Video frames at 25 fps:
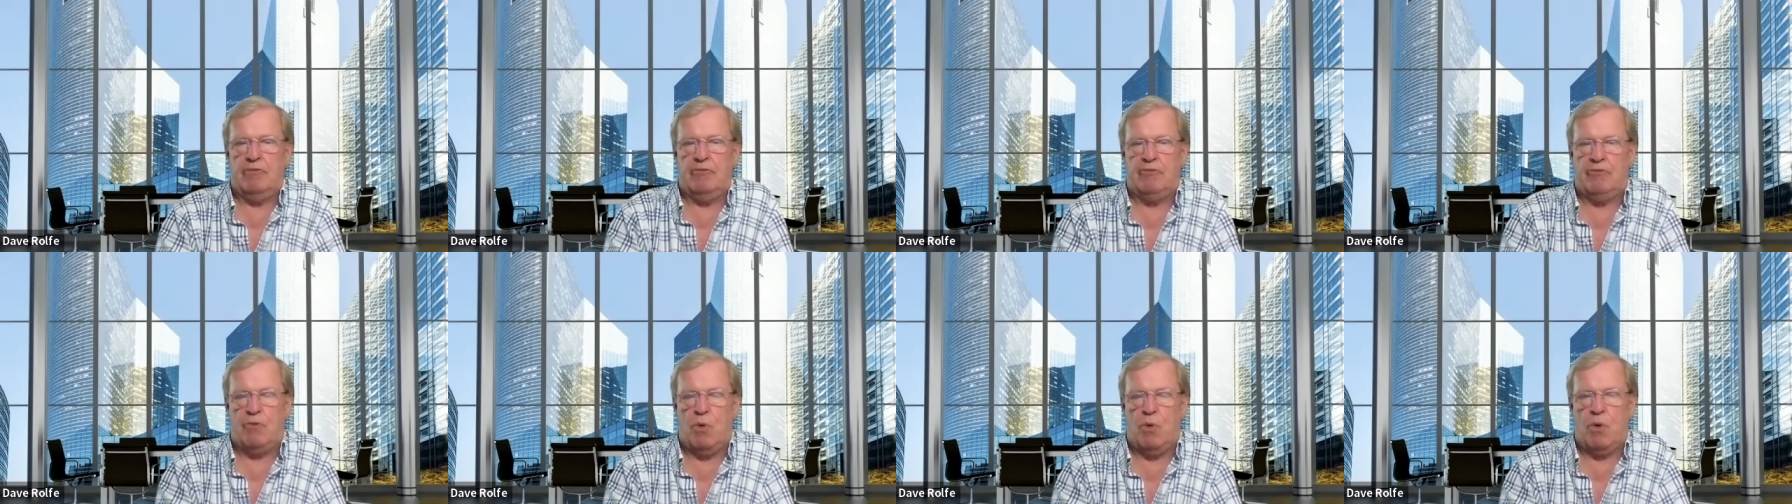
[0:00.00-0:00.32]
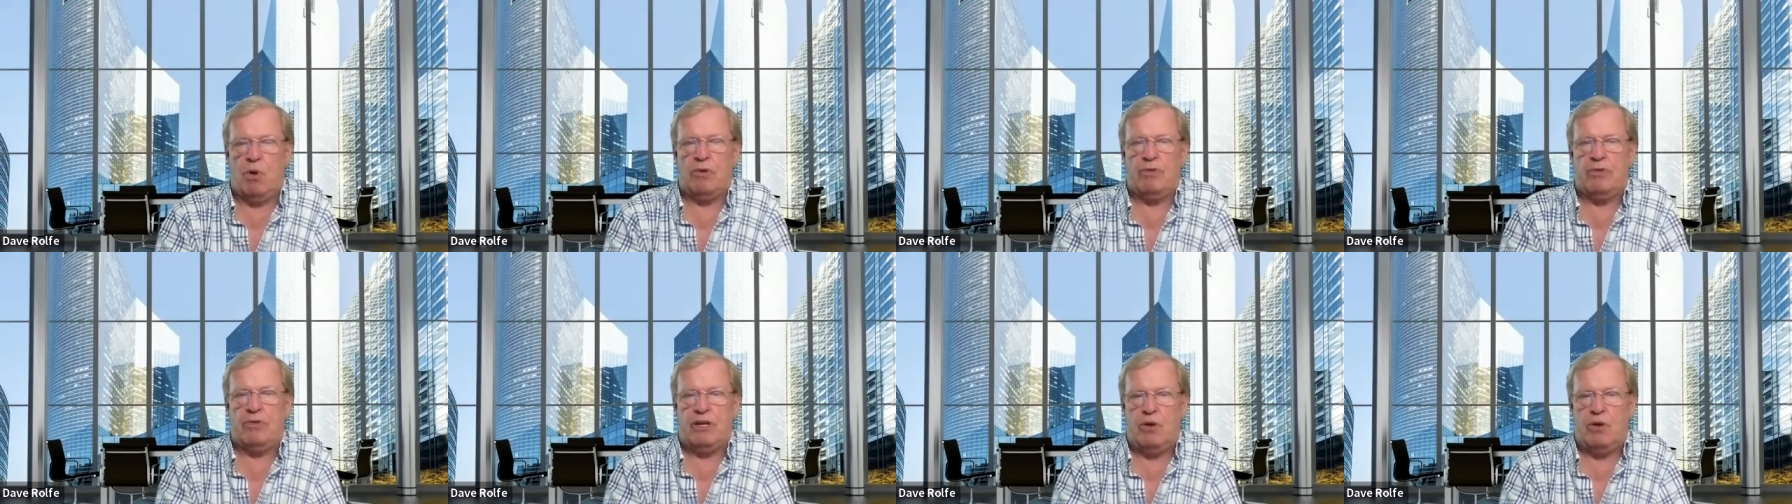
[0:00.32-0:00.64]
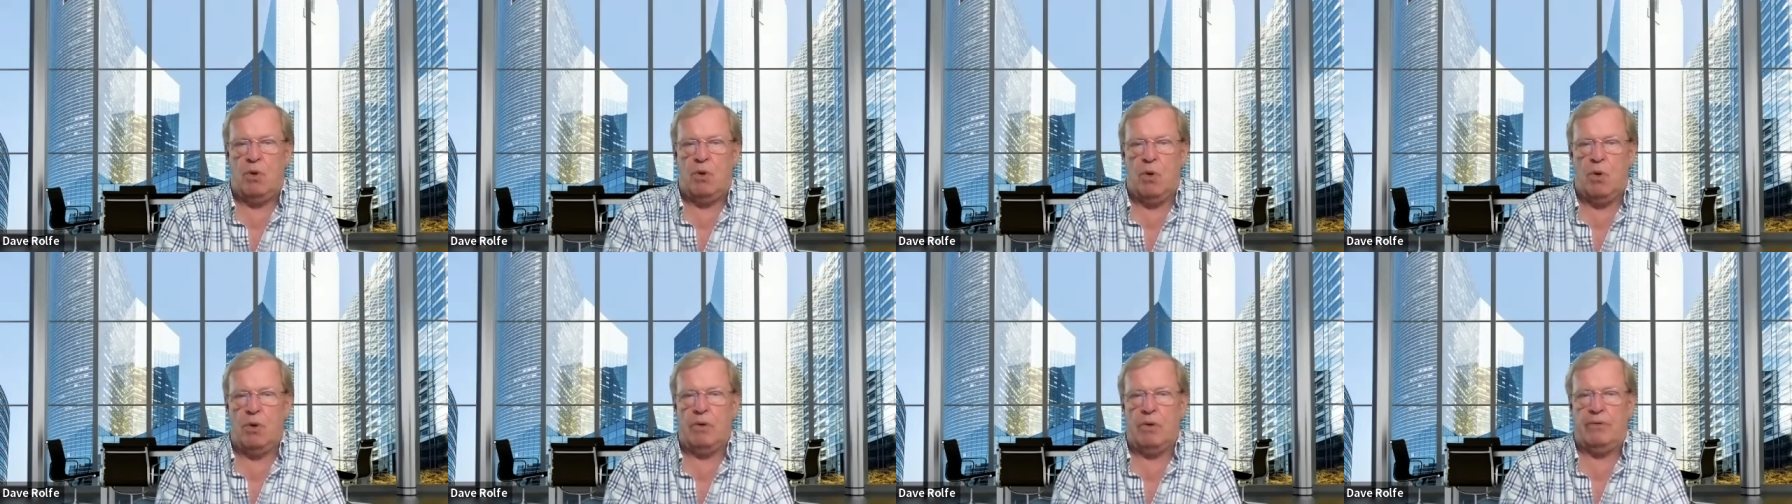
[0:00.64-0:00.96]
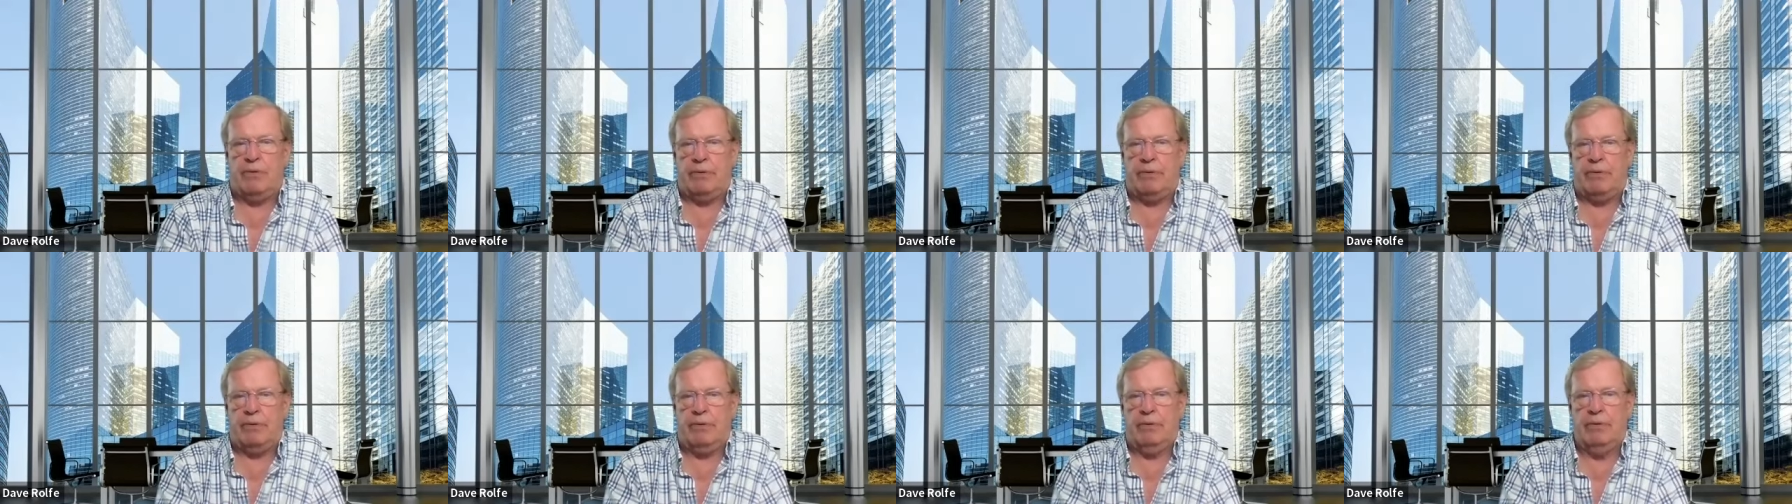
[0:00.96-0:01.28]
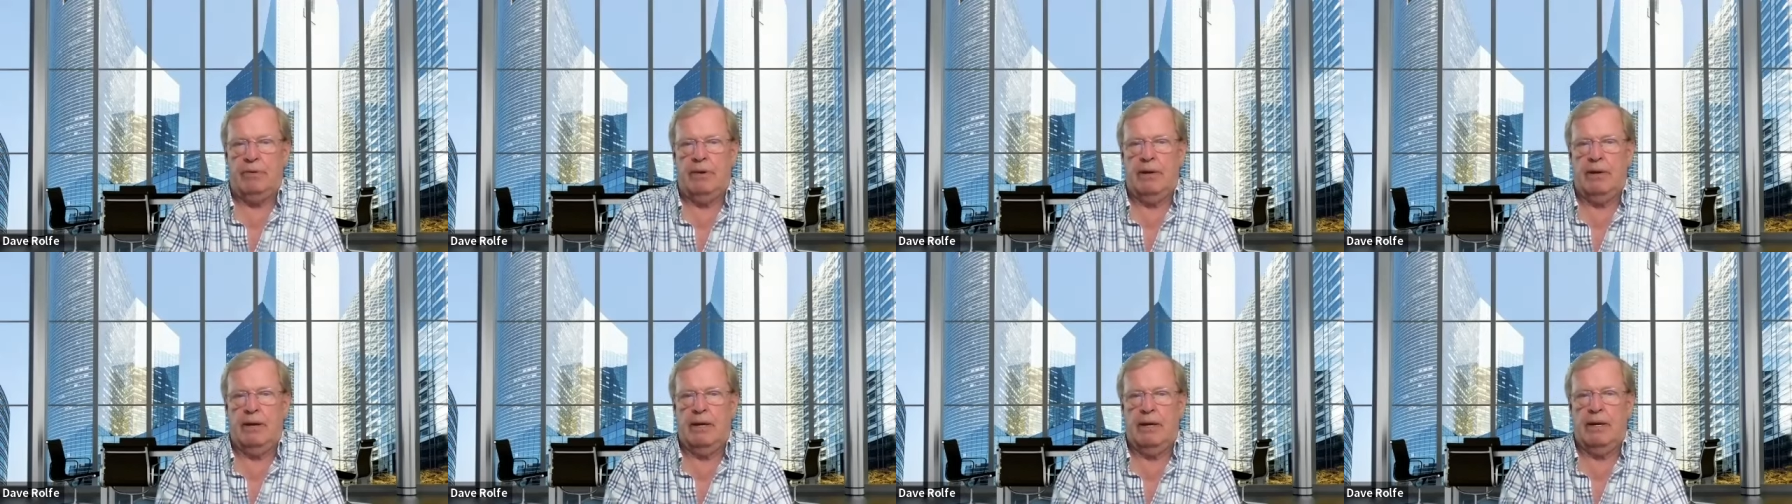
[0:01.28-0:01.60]
for the order,
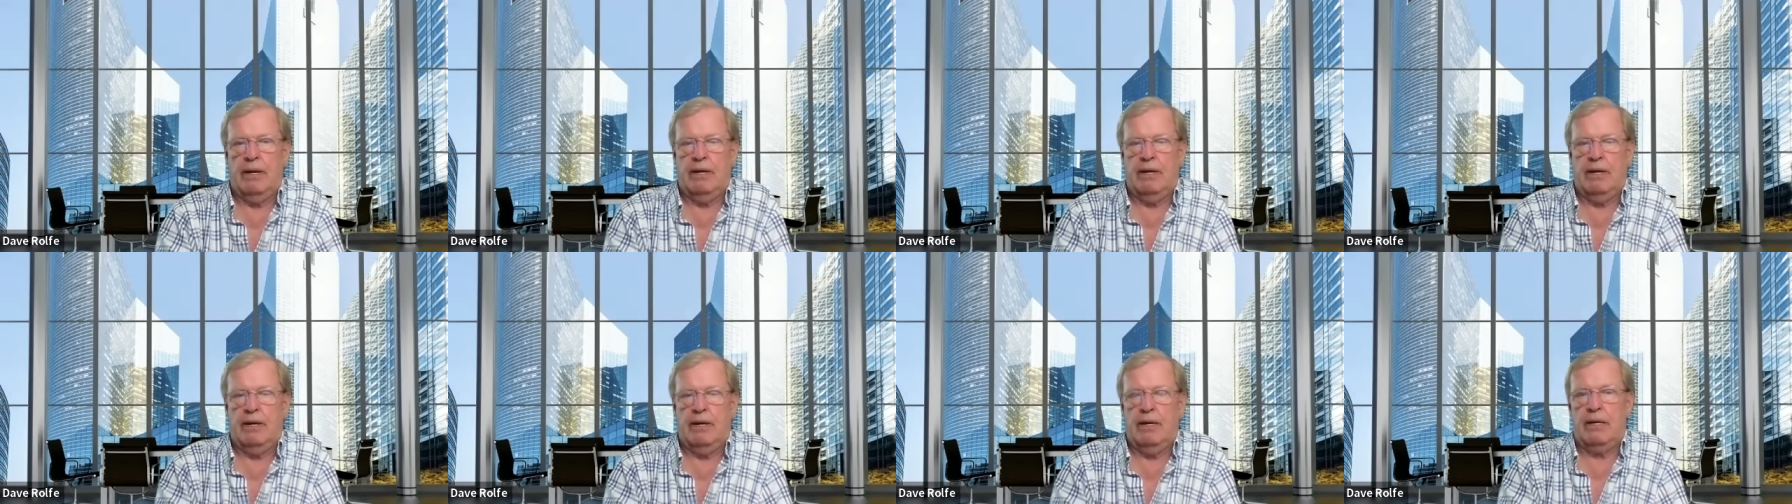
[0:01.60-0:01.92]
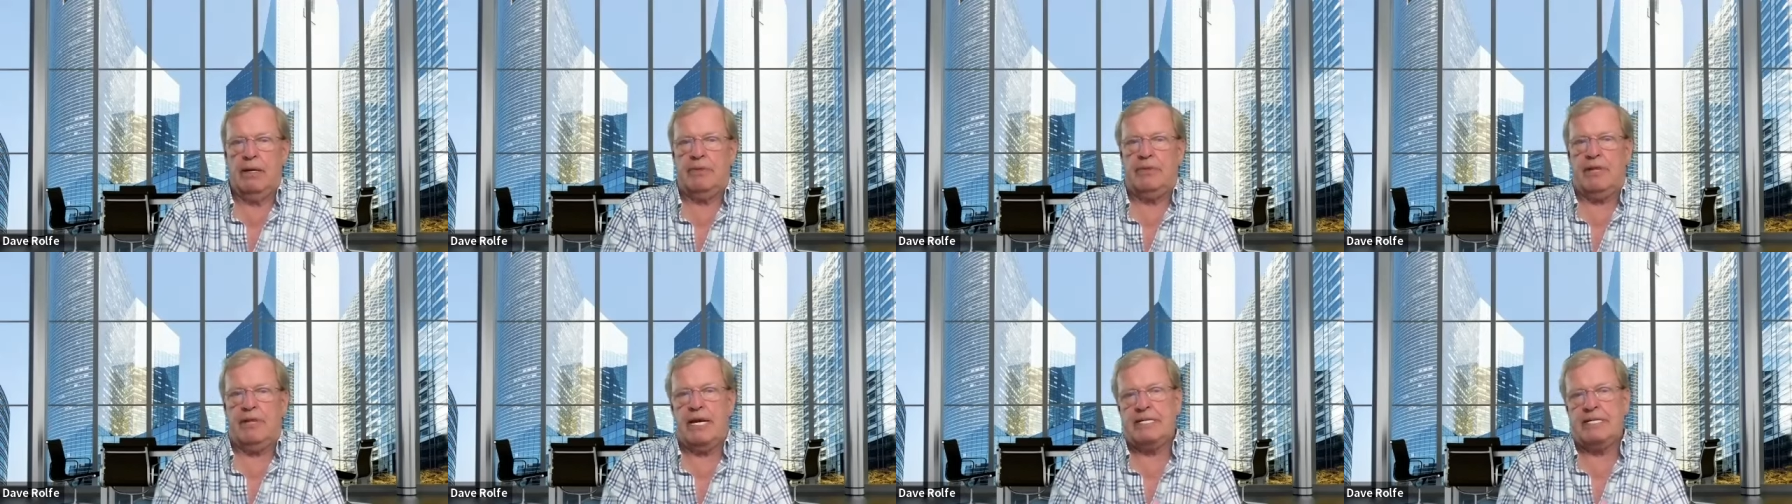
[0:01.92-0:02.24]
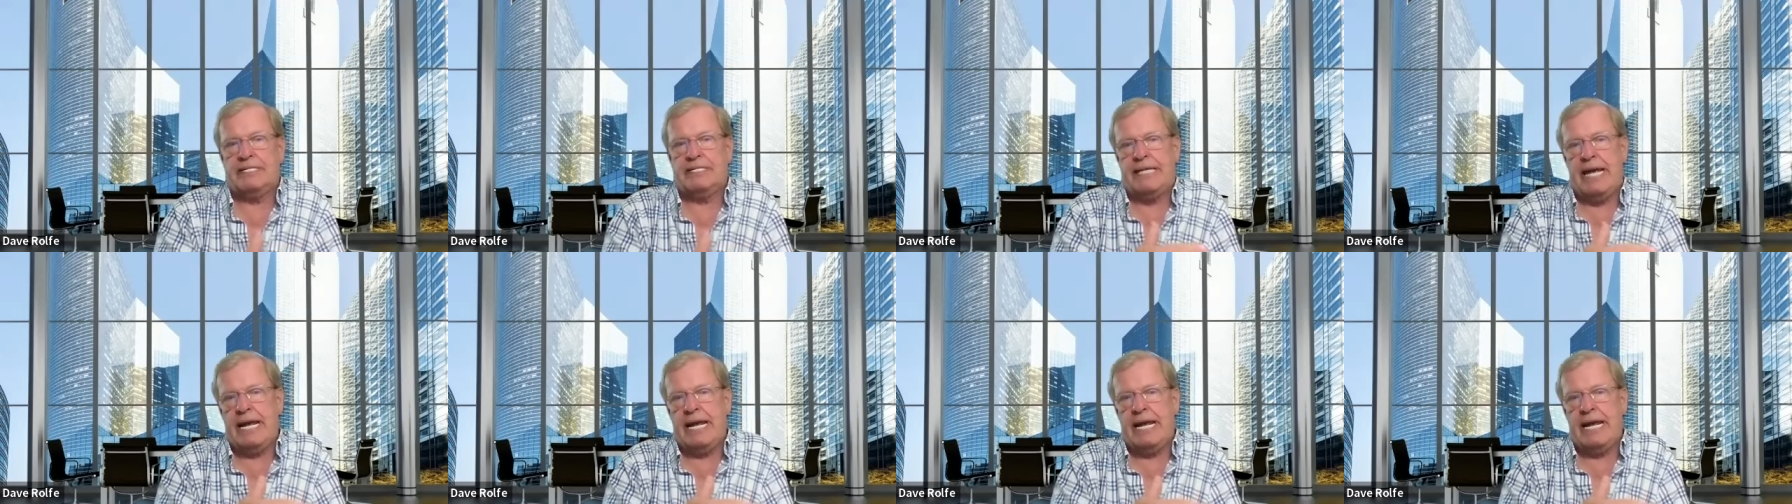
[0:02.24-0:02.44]
then